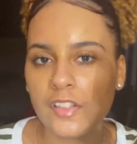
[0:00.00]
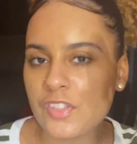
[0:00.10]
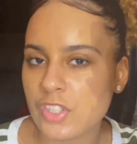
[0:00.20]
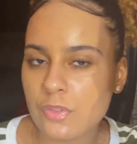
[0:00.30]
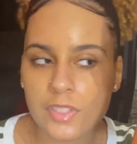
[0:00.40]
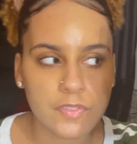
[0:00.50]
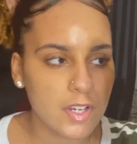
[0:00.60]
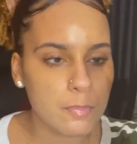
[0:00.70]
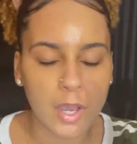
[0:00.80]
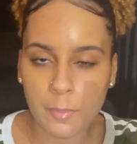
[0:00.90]
of shoe is very
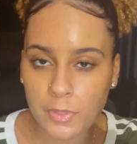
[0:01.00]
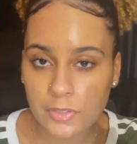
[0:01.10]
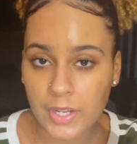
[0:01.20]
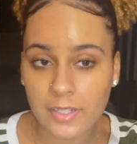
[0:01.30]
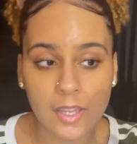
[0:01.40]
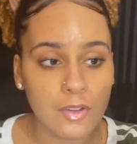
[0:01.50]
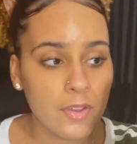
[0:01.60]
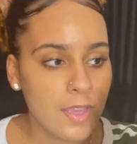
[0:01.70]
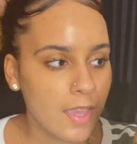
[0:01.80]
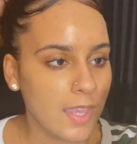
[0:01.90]
popular right now
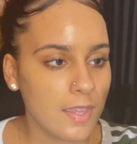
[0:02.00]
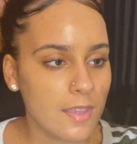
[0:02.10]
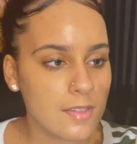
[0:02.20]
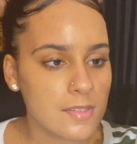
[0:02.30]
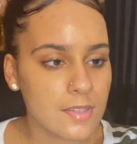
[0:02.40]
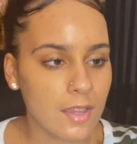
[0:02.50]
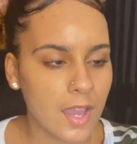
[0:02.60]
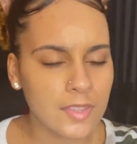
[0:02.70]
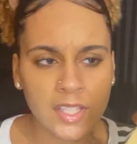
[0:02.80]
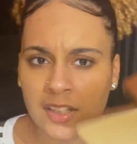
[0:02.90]
and i
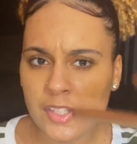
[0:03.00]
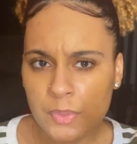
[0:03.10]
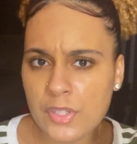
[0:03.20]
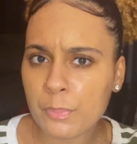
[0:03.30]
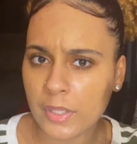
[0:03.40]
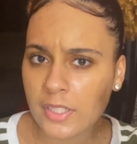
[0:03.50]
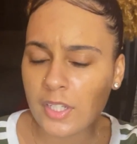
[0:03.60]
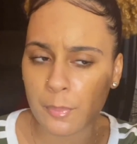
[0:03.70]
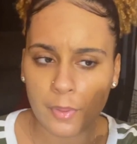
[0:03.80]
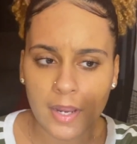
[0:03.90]
think this was a pretty
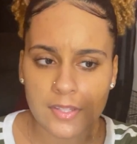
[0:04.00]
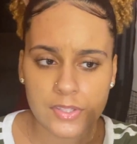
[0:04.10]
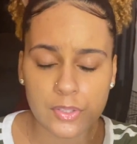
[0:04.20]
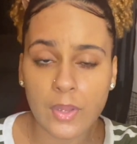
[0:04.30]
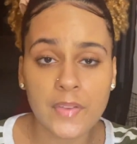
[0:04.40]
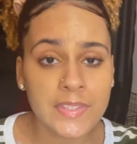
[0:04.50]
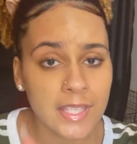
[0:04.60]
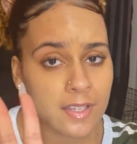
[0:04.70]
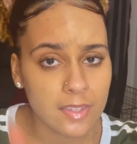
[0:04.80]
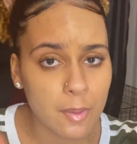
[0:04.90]
good price too everything
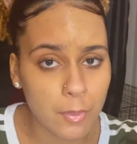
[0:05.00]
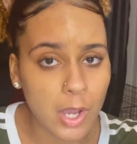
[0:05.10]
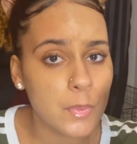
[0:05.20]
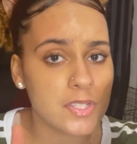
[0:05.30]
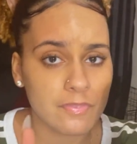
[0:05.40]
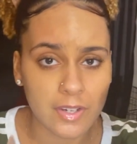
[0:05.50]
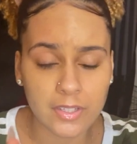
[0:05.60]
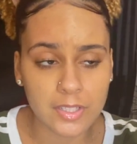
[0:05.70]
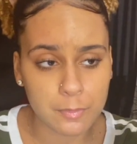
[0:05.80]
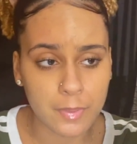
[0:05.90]
that i bought was a very
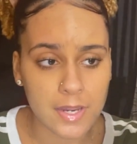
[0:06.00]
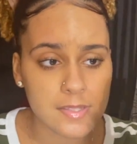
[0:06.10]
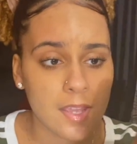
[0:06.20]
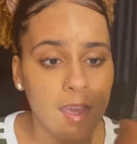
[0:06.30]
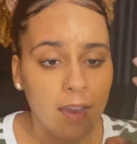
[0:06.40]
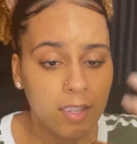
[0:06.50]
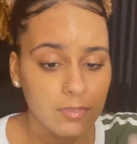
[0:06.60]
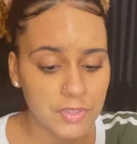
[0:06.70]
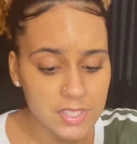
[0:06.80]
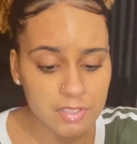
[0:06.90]
good price and
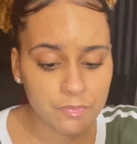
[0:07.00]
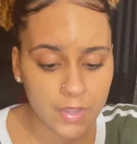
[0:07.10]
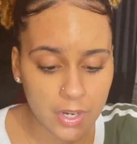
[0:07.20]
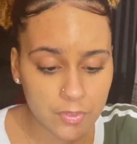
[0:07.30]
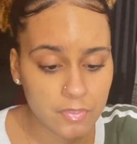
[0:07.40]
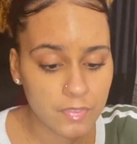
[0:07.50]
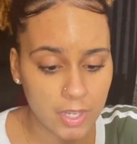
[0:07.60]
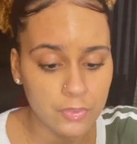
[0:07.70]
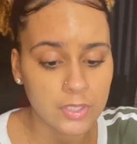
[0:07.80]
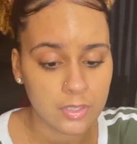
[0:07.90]
this is very
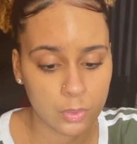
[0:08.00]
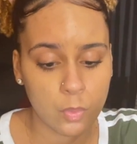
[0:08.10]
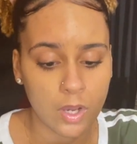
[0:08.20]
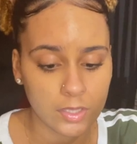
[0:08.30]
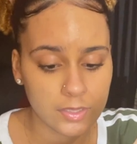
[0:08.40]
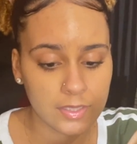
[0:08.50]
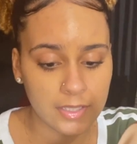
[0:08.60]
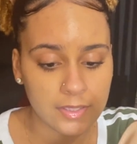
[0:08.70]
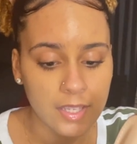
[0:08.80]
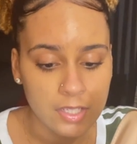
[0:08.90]
very good quality like
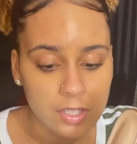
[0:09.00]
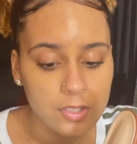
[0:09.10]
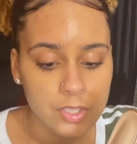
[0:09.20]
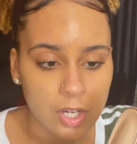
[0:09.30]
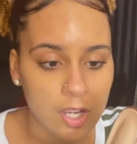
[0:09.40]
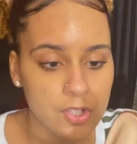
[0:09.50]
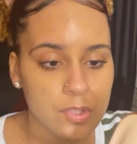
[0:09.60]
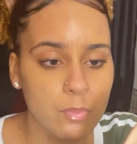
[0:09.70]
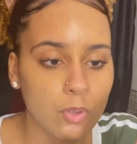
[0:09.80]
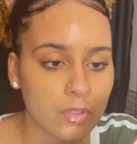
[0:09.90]
they could have charged
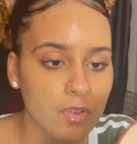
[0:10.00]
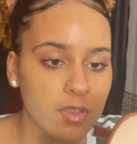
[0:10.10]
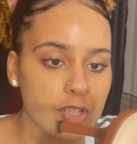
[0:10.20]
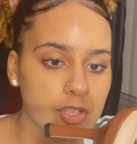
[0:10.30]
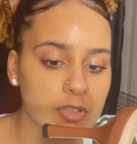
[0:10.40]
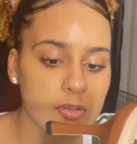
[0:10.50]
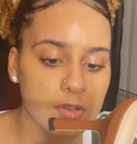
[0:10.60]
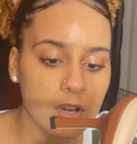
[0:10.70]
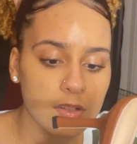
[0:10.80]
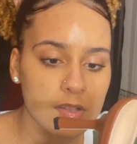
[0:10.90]
more for these shoes
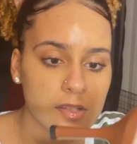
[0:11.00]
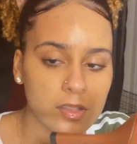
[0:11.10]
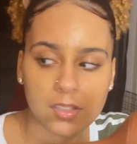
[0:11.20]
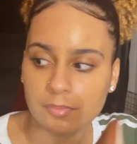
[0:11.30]
honestly